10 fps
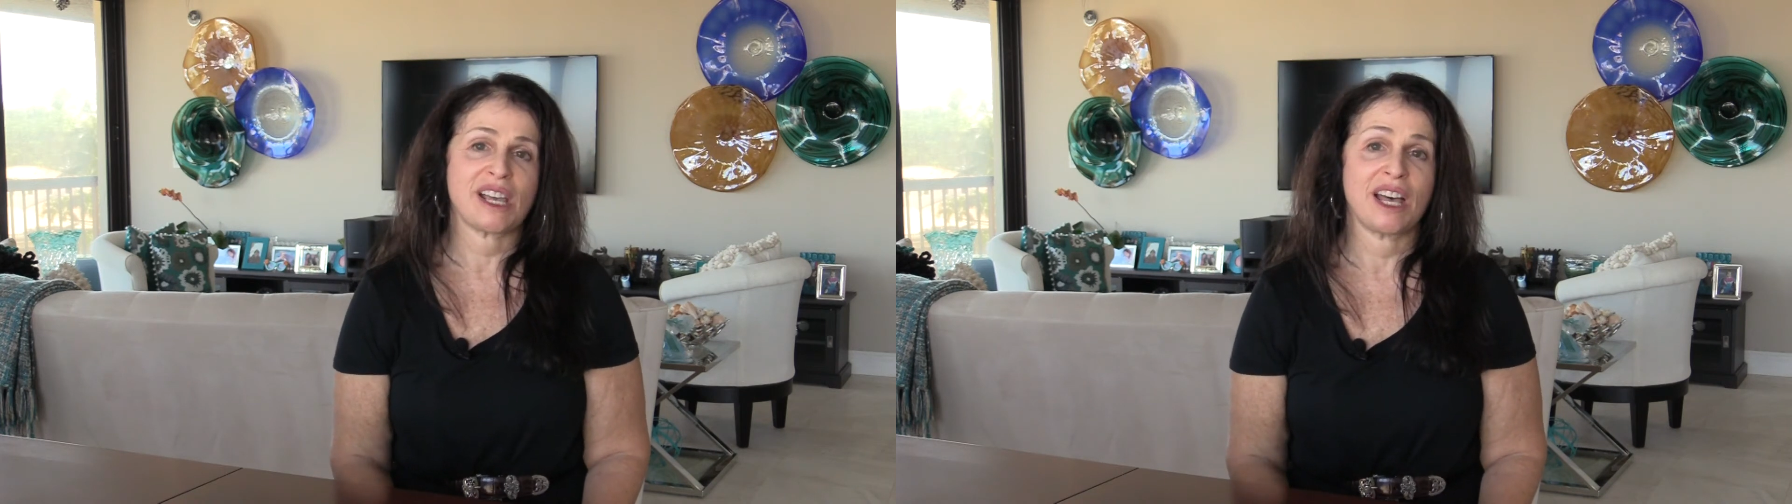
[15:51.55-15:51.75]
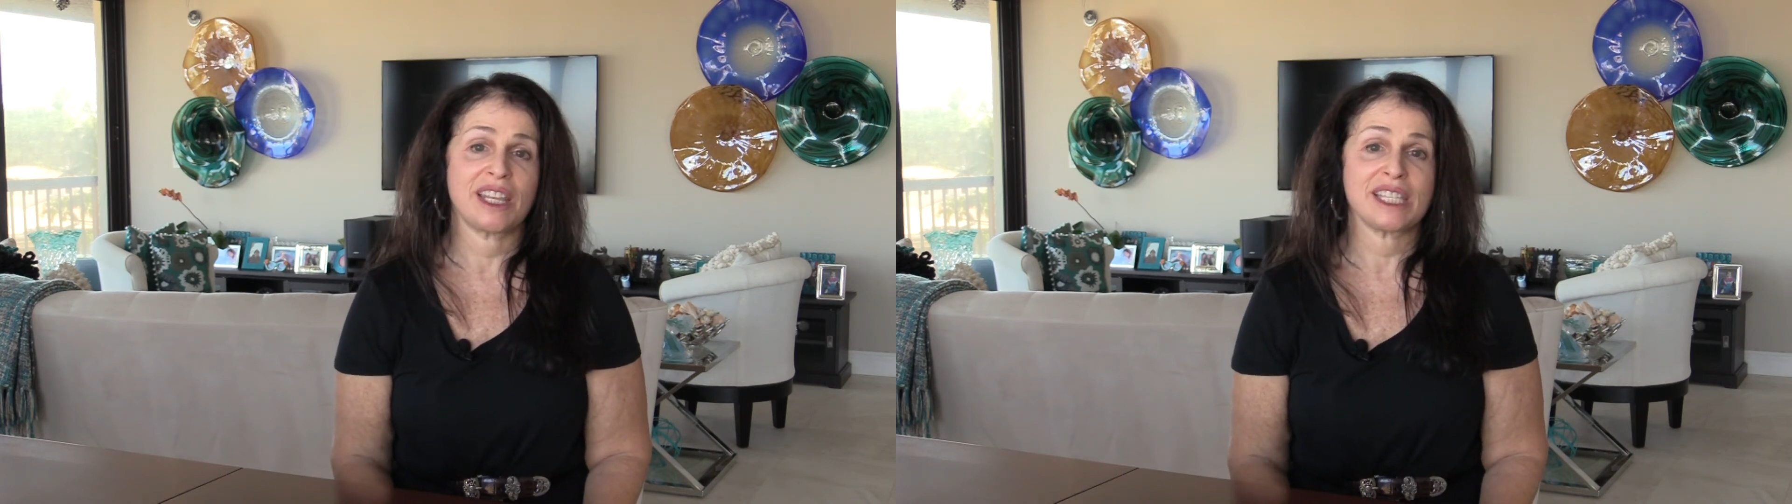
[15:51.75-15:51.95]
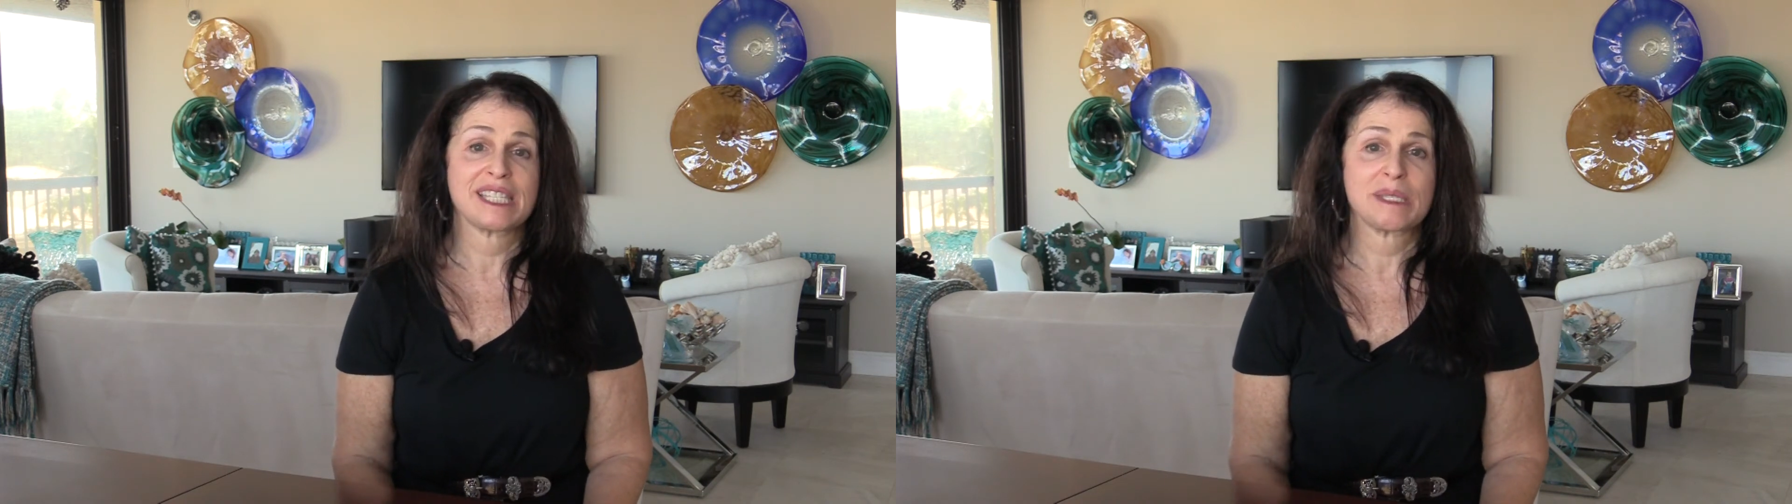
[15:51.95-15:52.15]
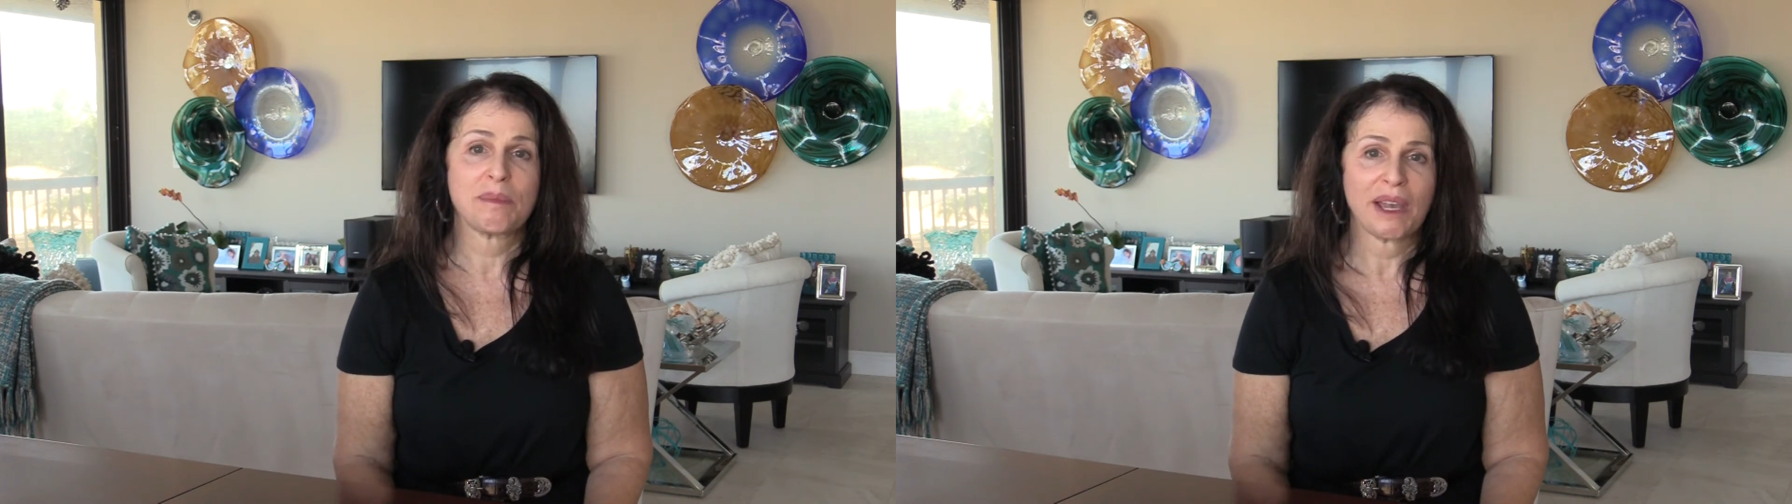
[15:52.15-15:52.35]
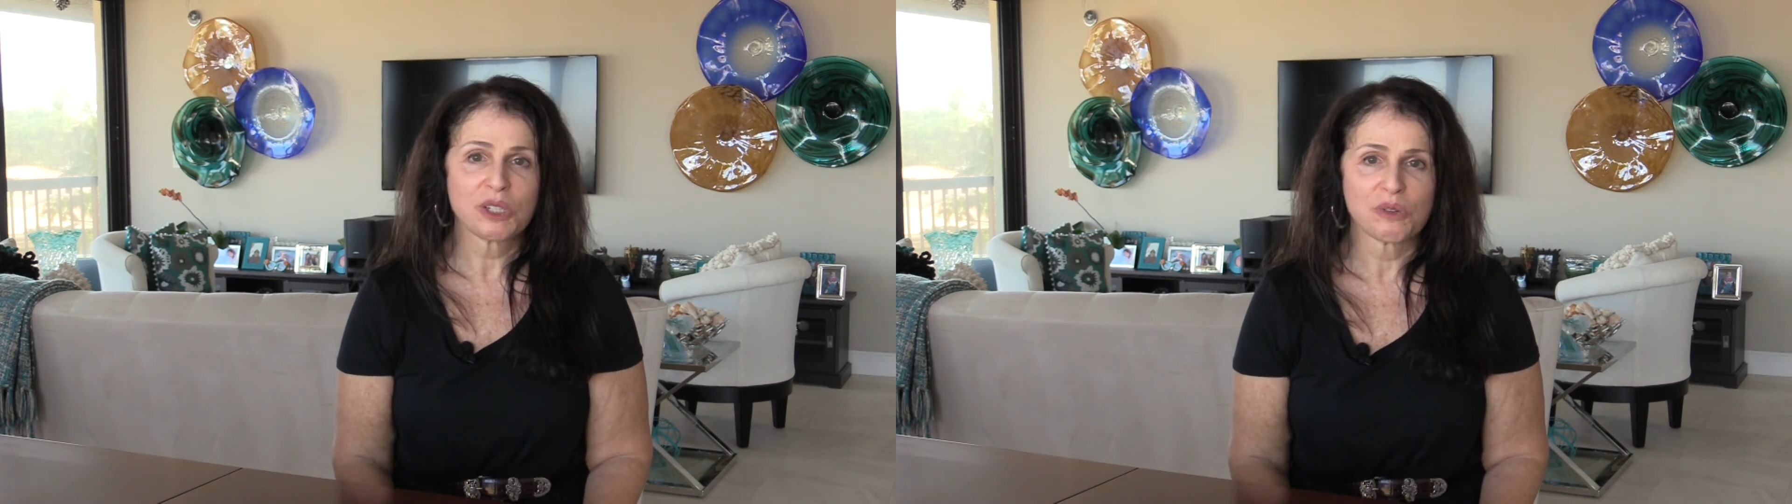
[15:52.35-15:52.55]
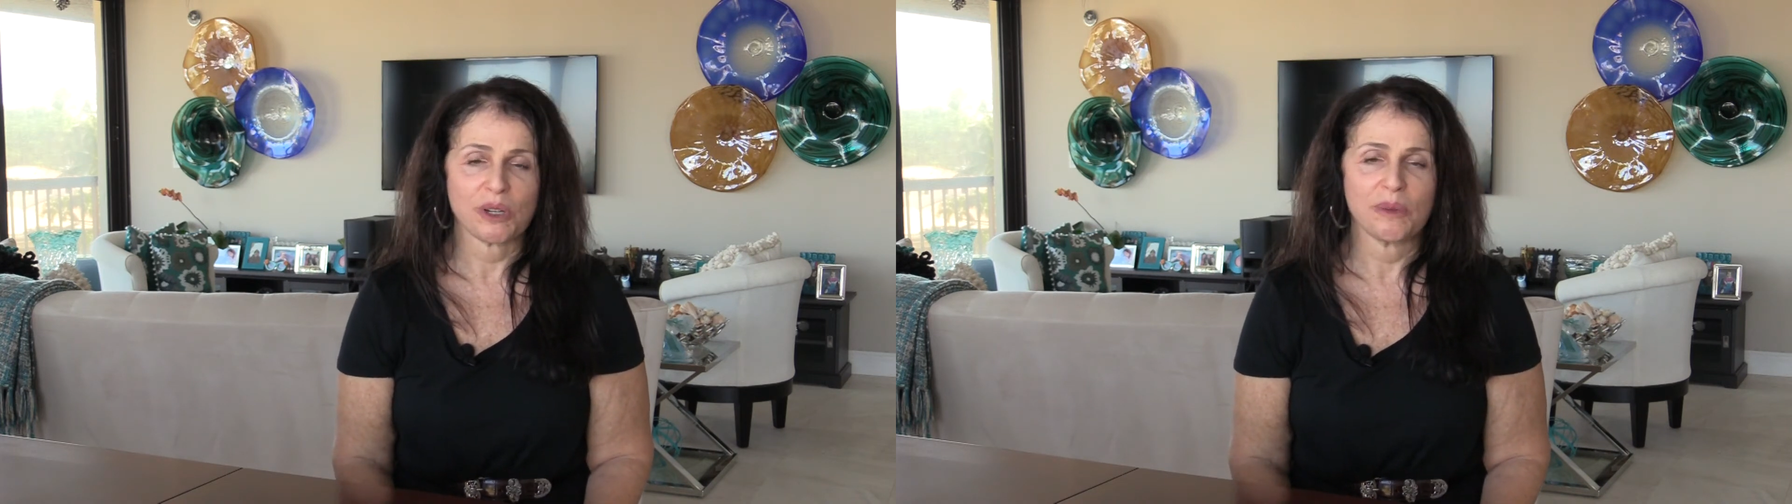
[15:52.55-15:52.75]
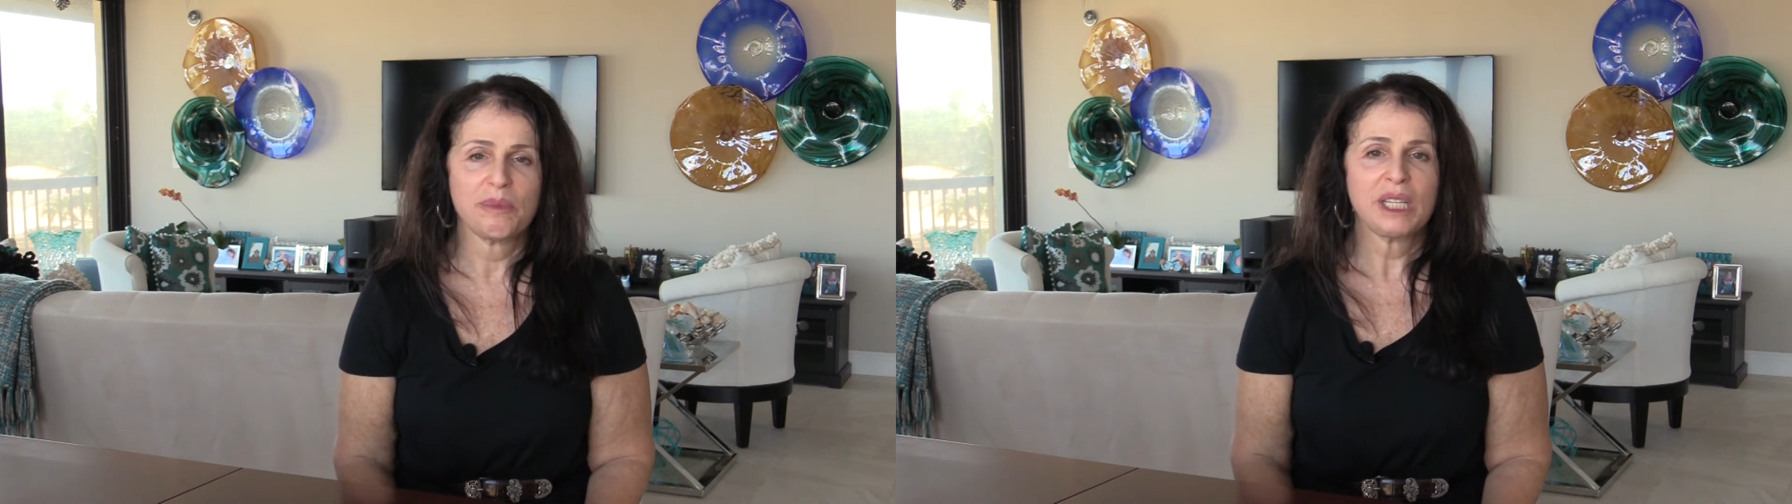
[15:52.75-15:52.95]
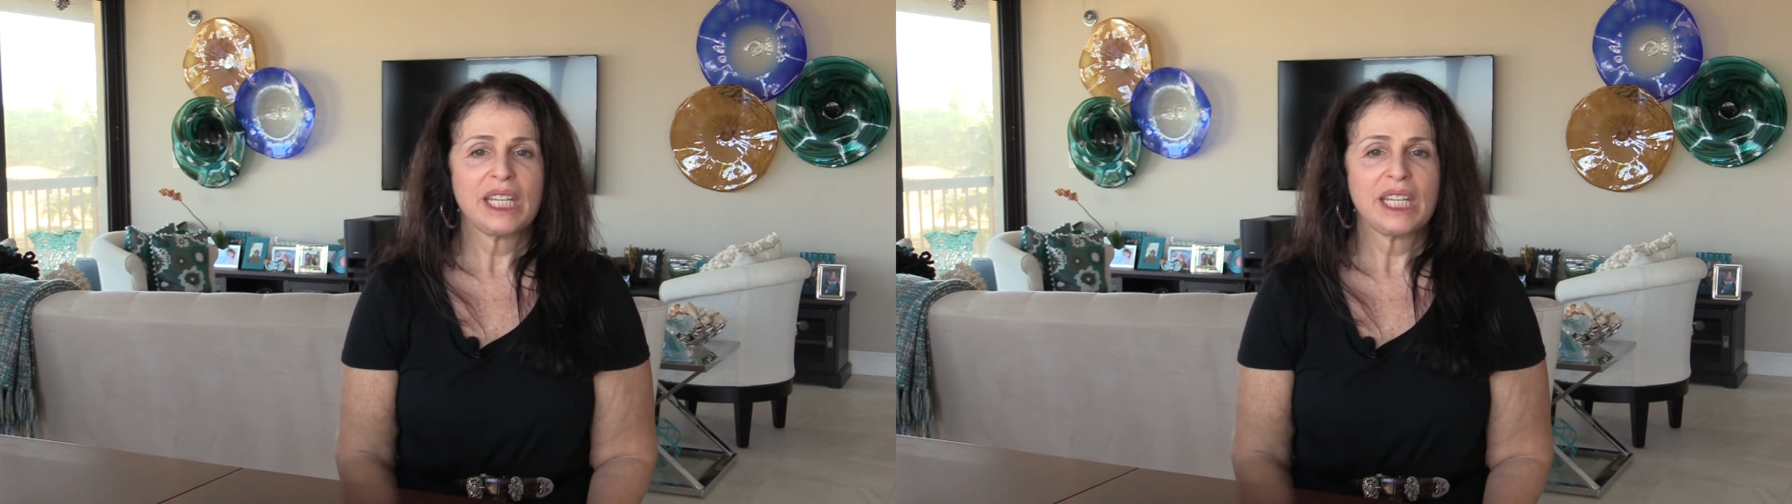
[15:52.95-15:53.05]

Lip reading: on the spectrum,